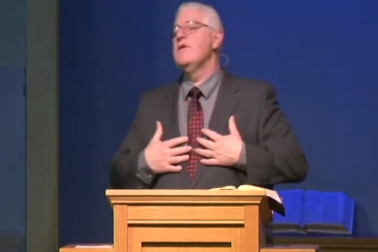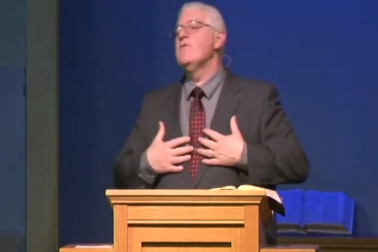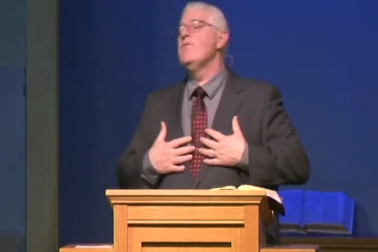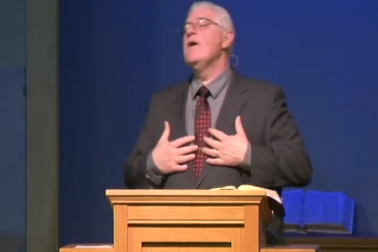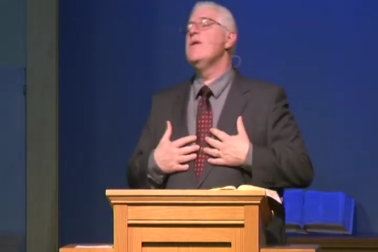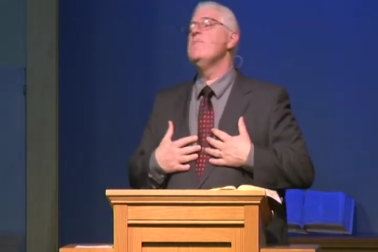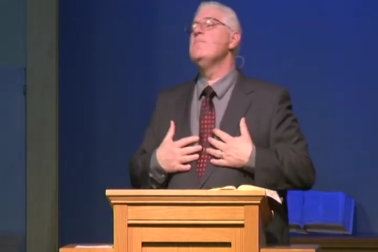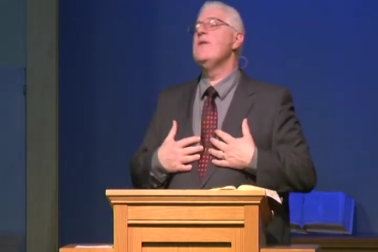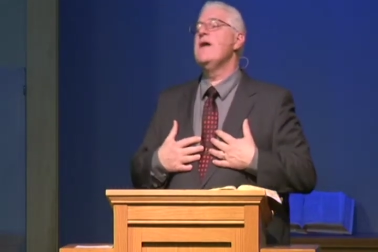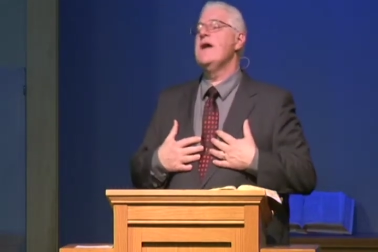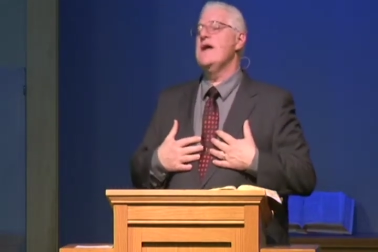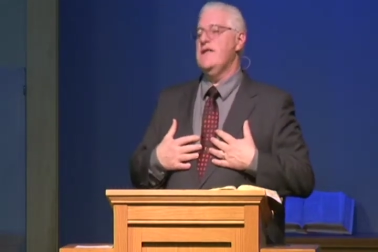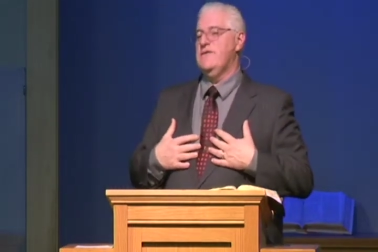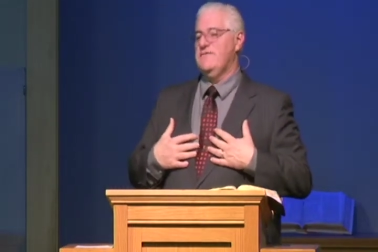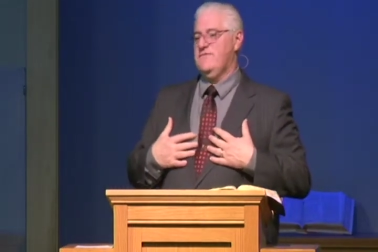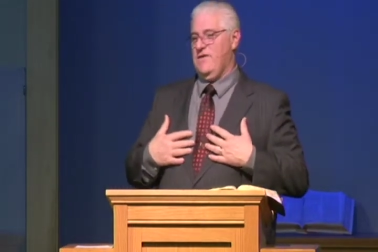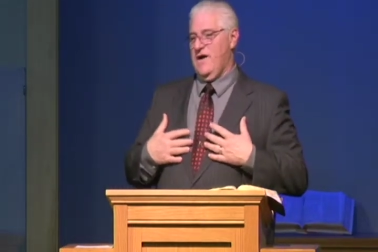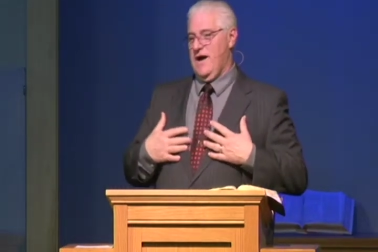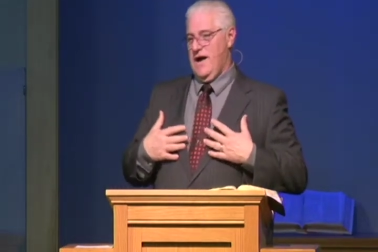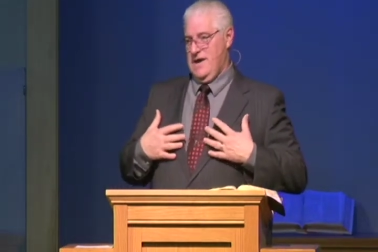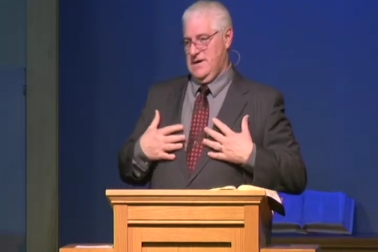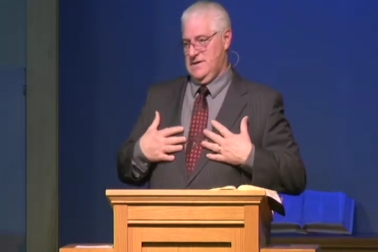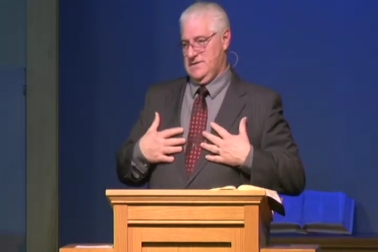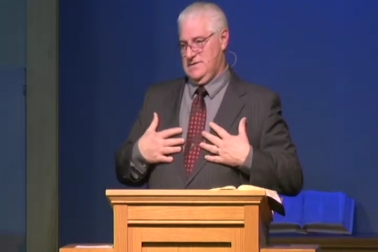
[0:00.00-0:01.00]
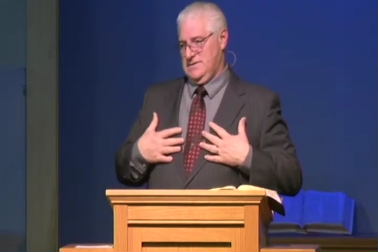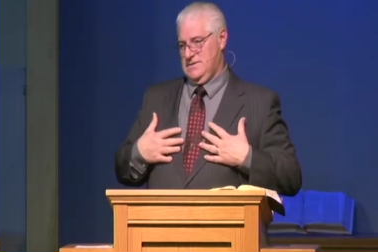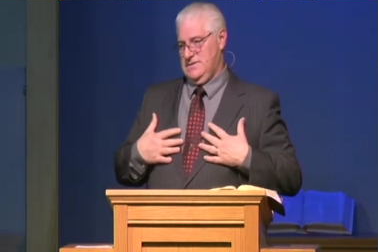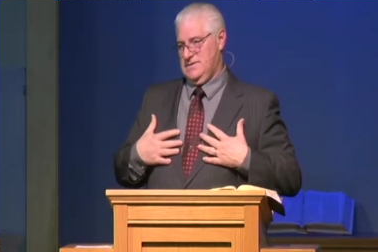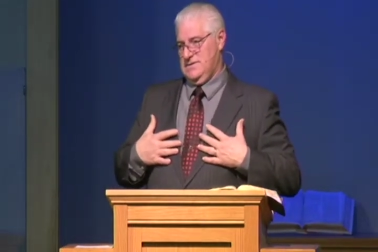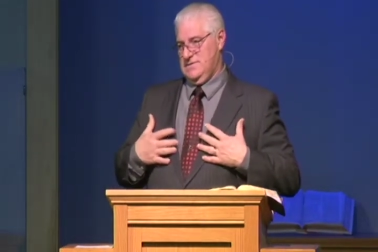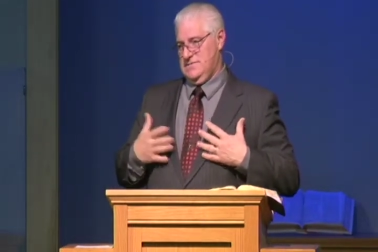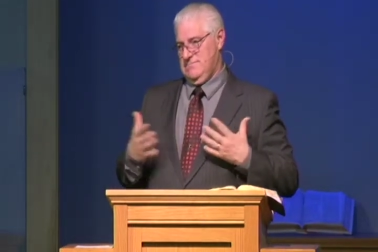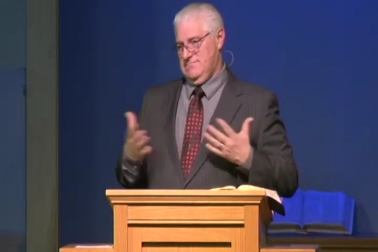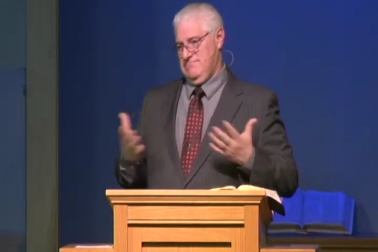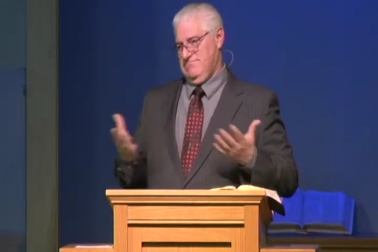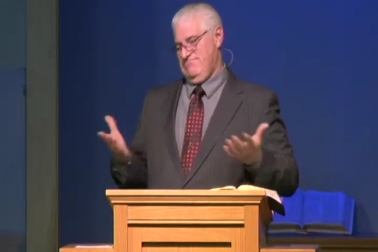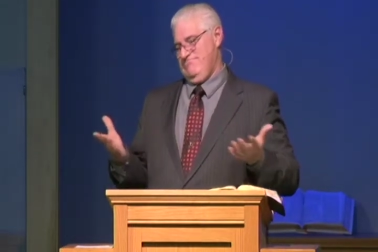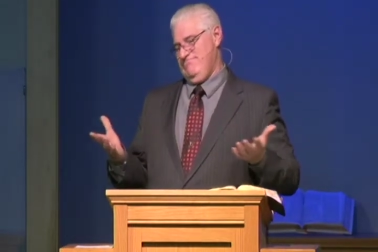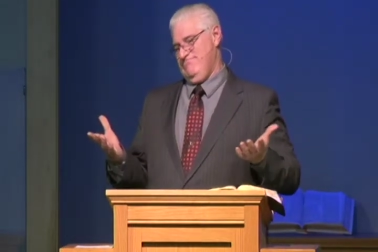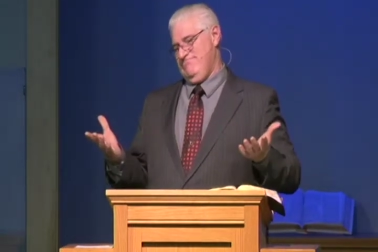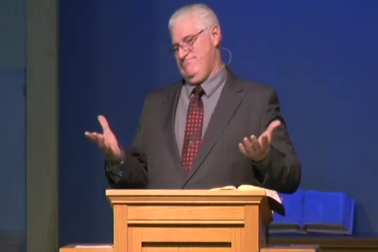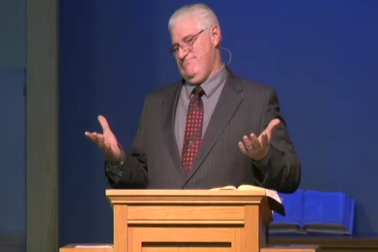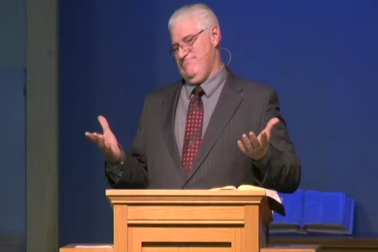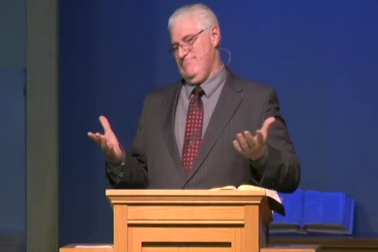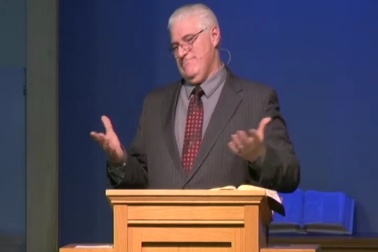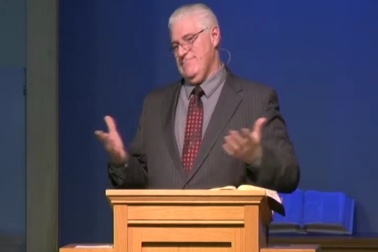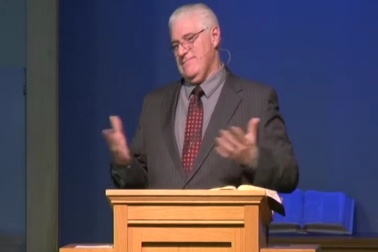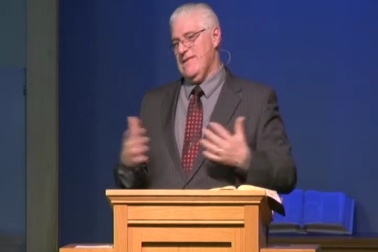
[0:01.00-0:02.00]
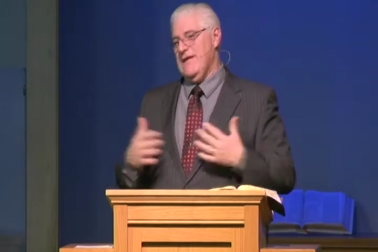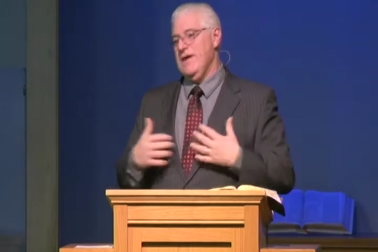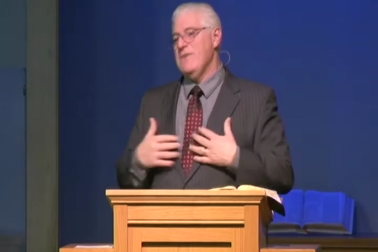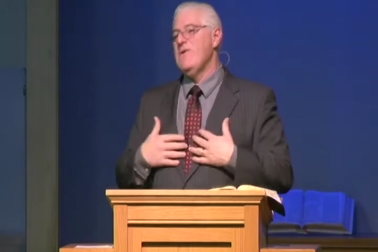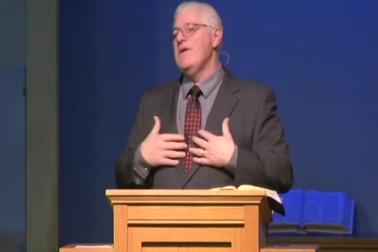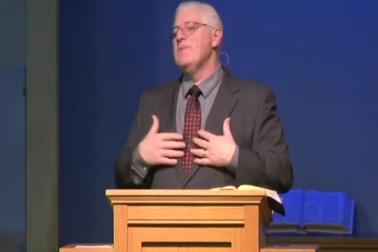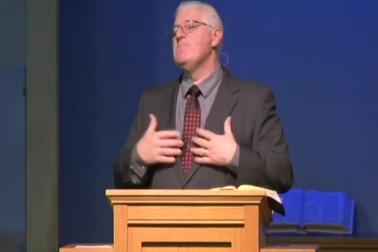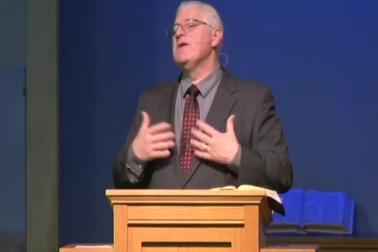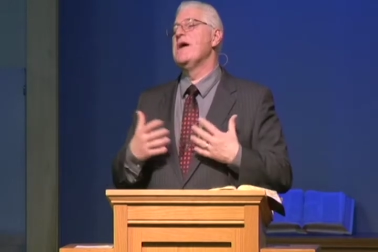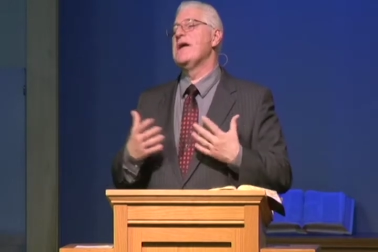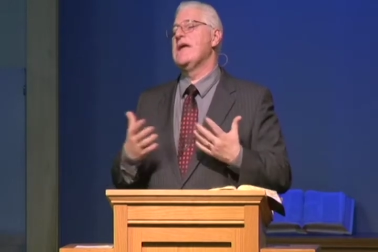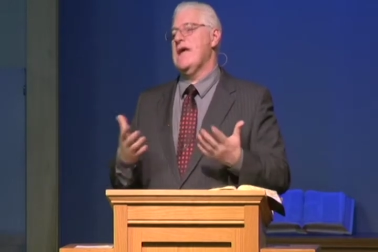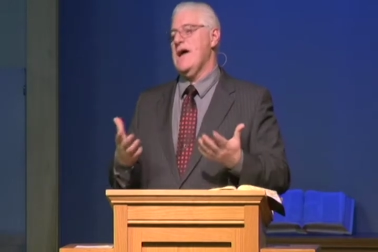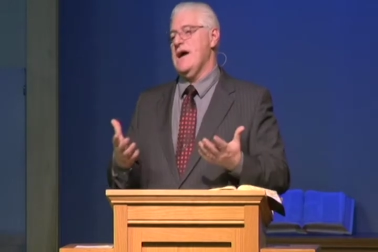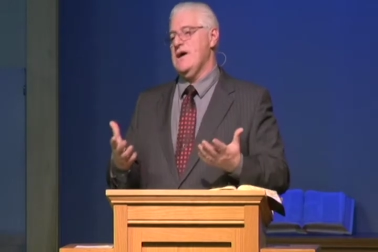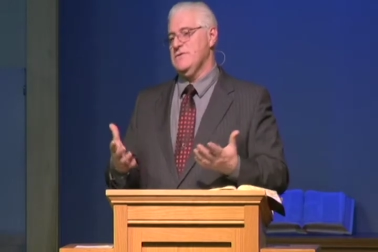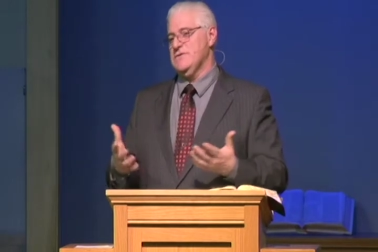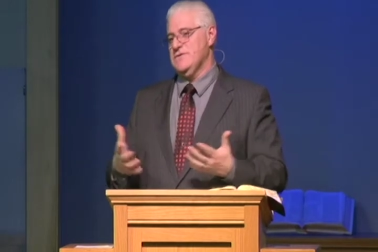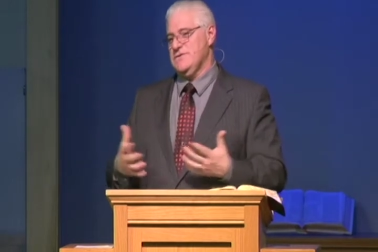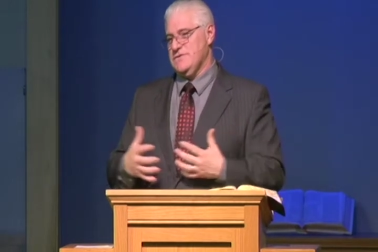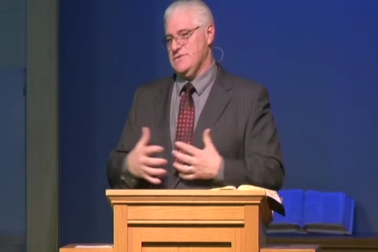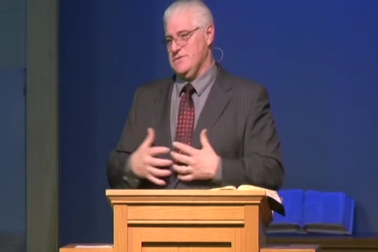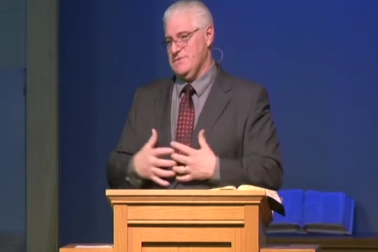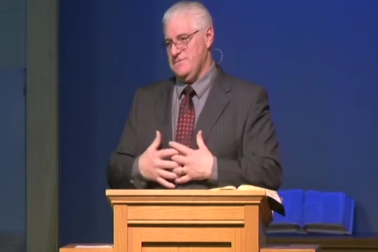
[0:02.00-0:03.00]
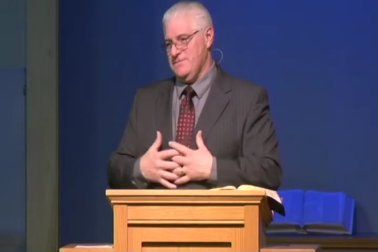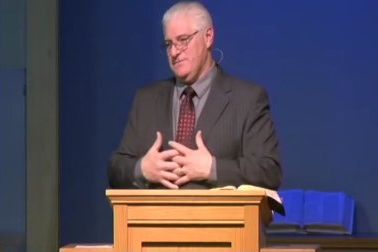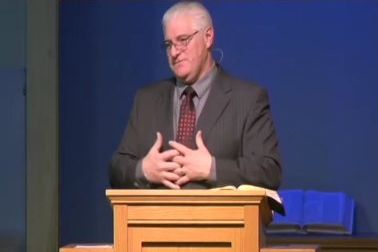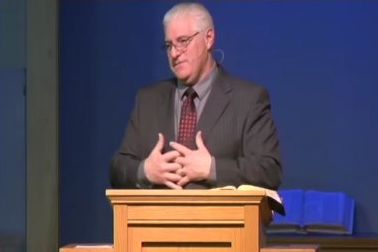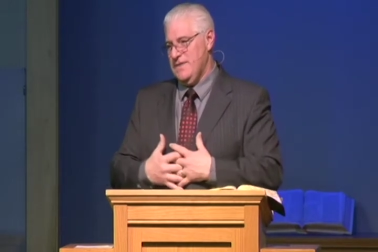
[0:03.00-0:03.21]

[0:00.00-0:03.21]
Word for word: want my advice. They want my counsel.